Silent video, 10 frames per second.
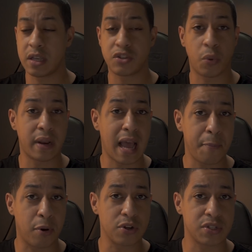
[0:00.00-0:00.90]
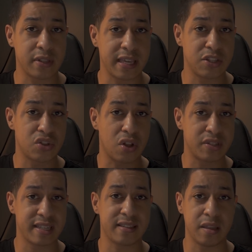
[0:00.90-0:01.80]
So when I personally installed
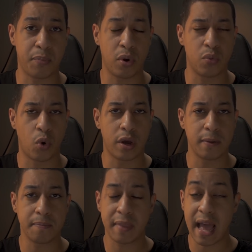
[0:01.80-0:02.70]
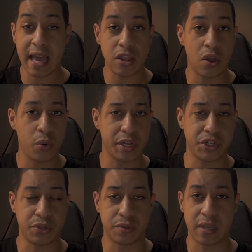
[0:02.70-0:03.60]
16.1, I had no
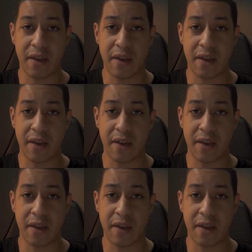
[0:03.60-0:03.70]
issues.